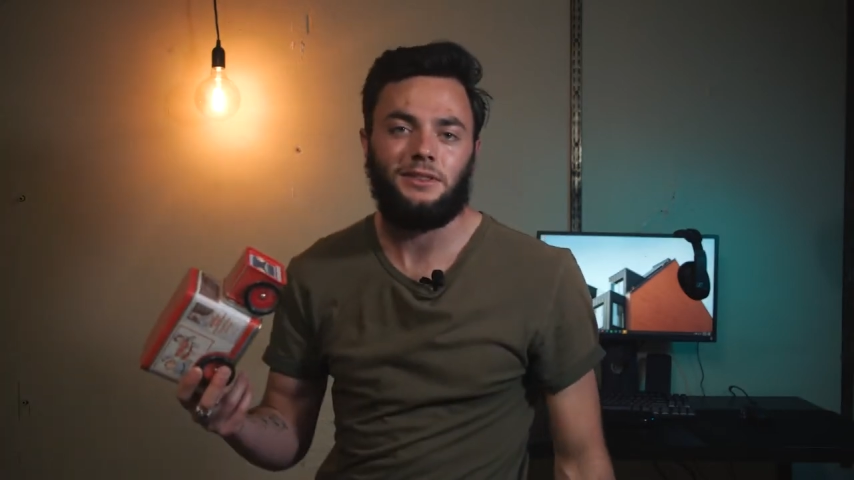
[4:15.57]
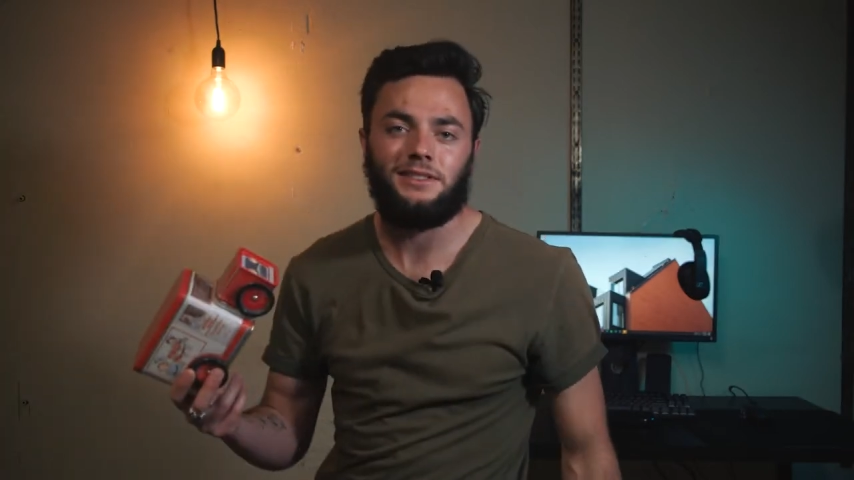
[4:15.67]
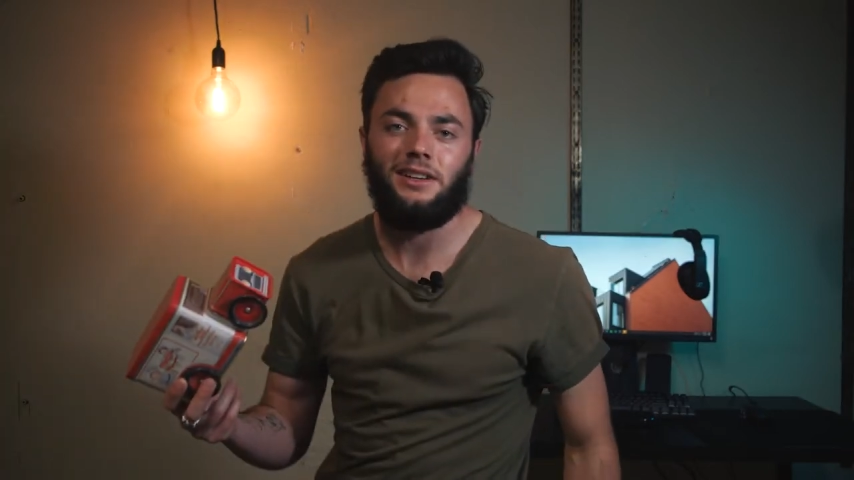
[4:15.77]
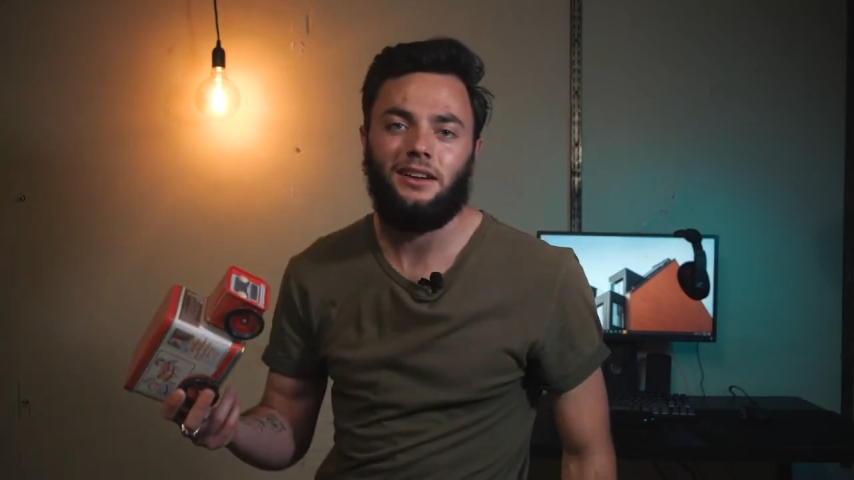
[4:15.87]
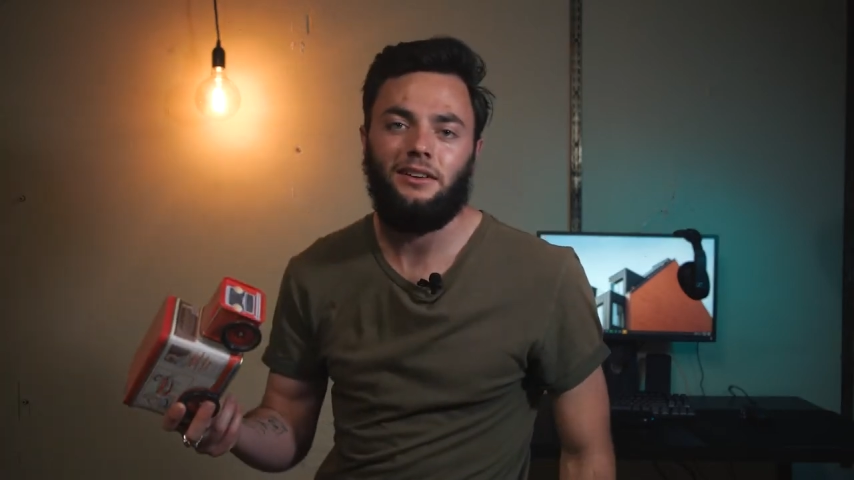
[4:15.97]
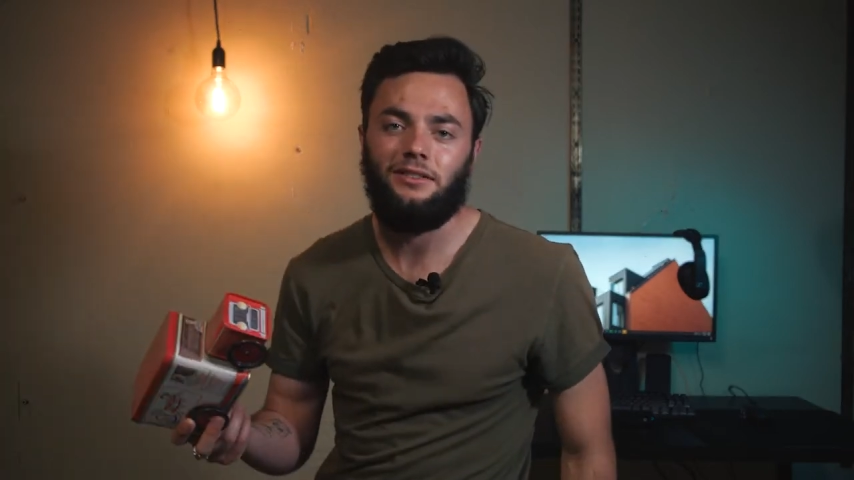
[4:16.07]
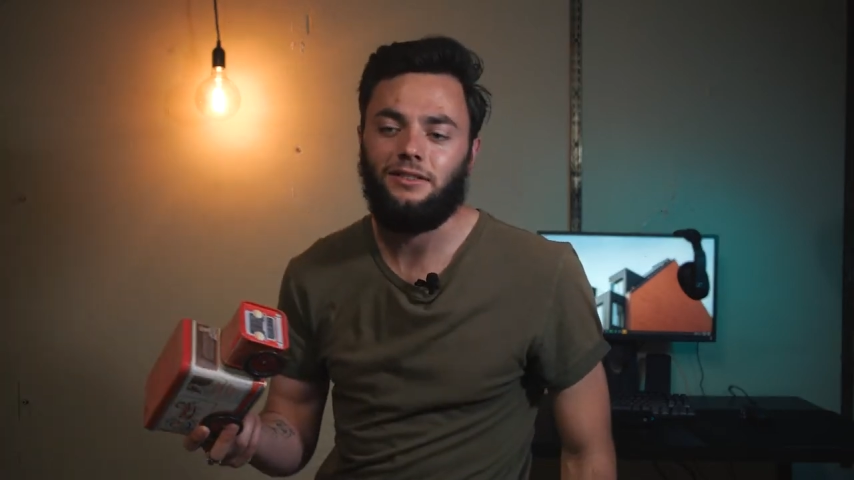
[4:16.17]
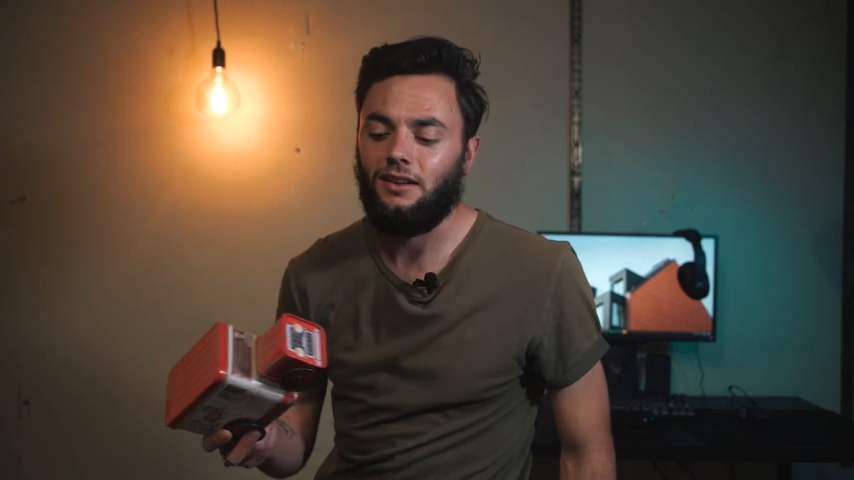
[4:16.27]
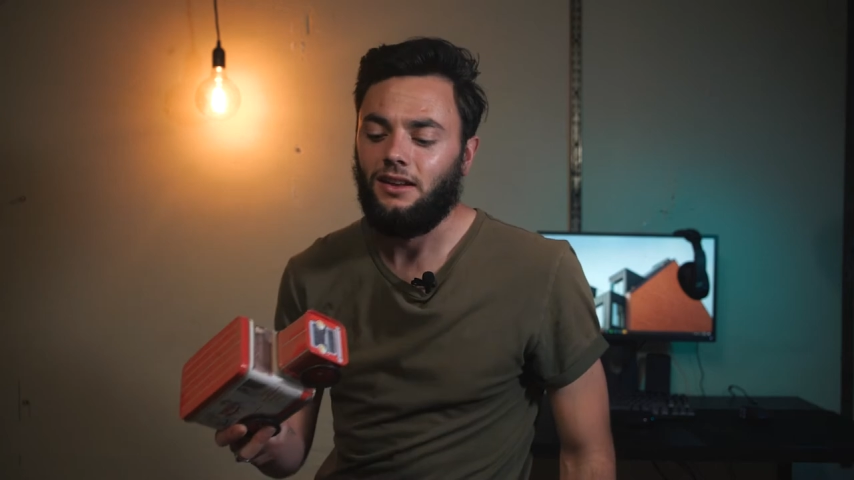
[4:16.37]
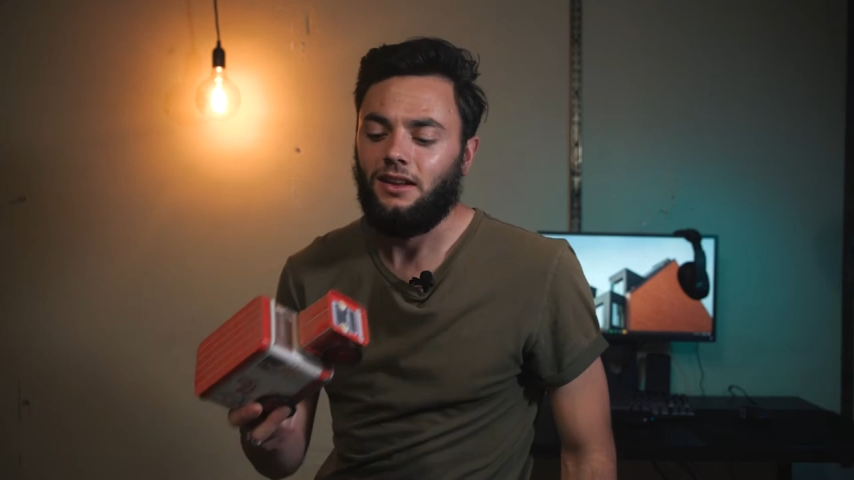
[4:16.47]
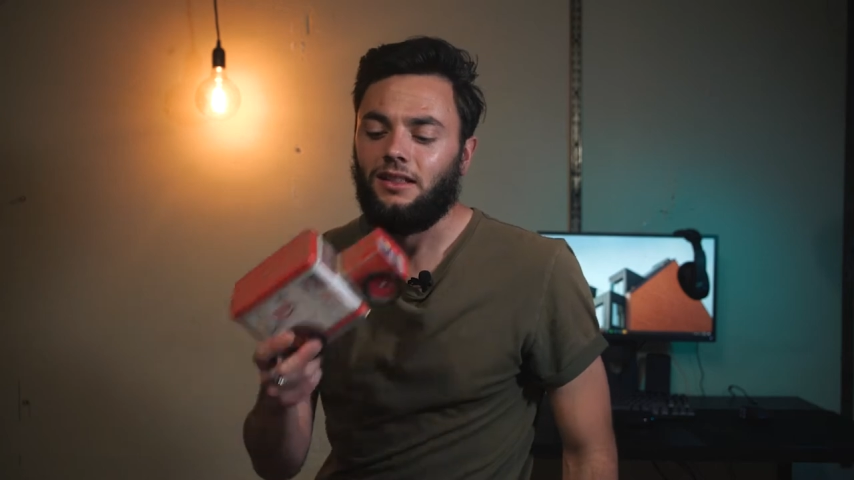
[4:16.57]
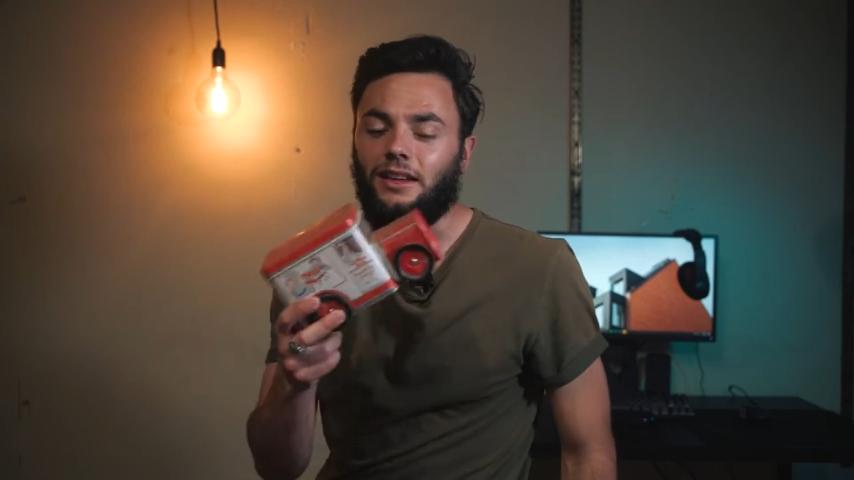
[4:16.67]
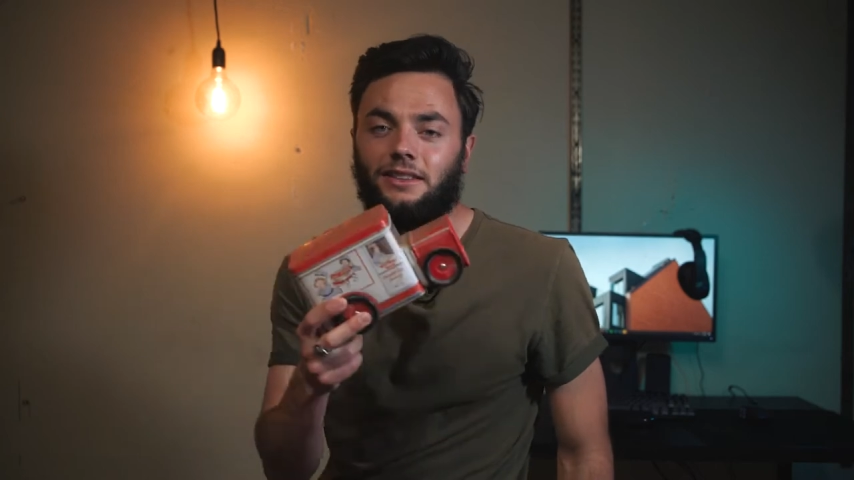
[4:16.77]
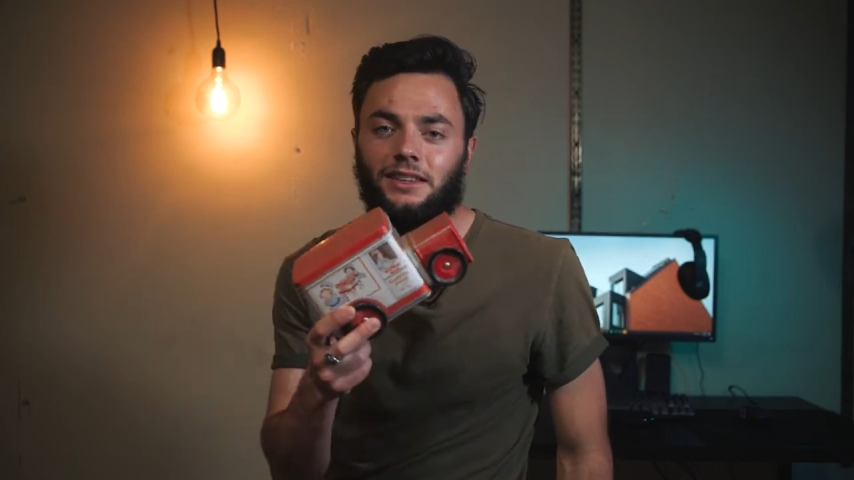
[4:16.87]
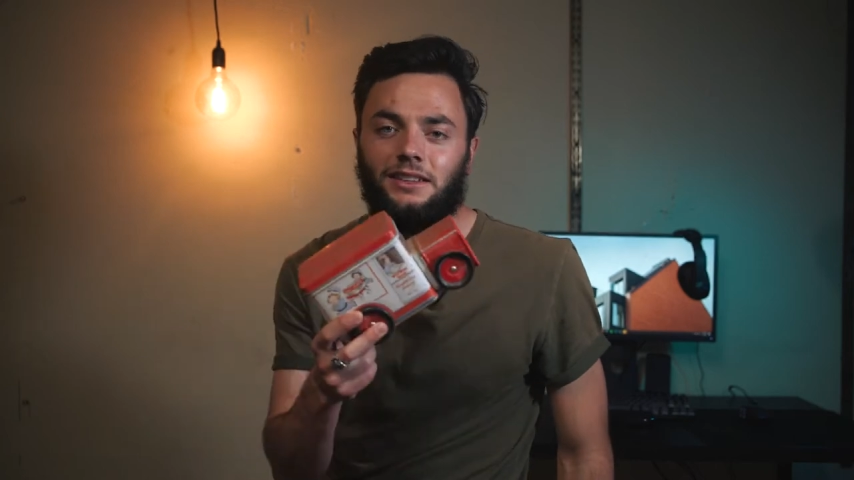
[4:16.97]
with stuff
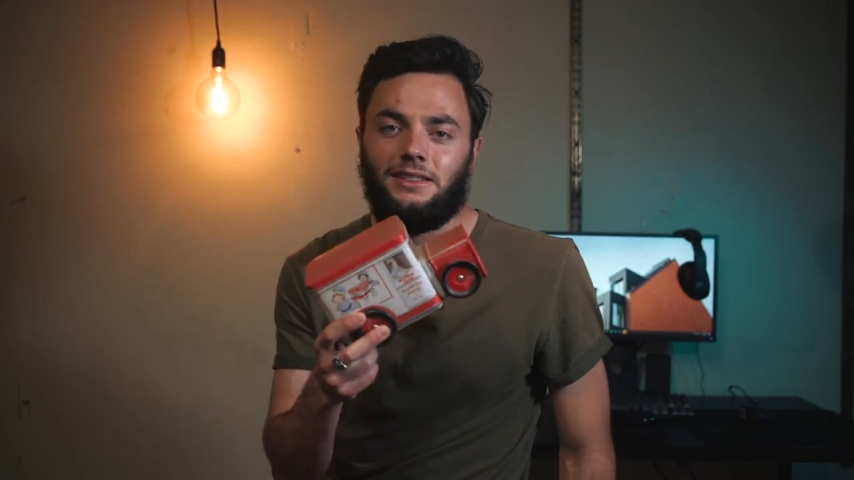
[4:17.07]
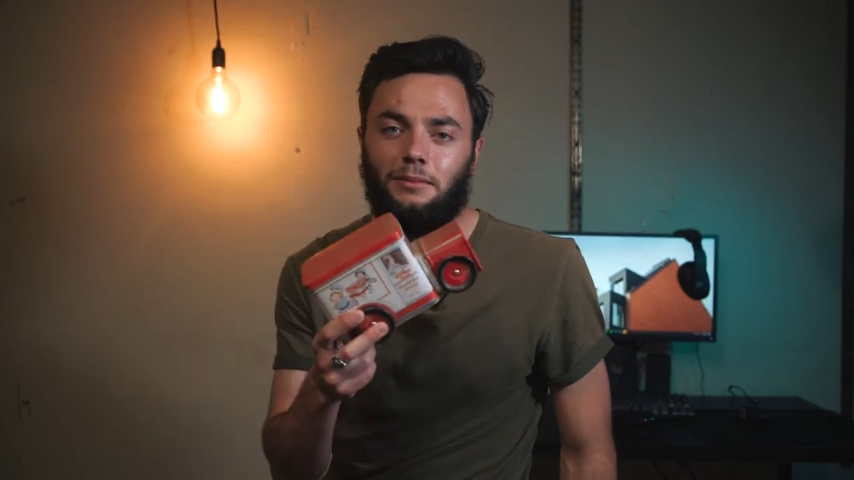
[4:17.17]
like this.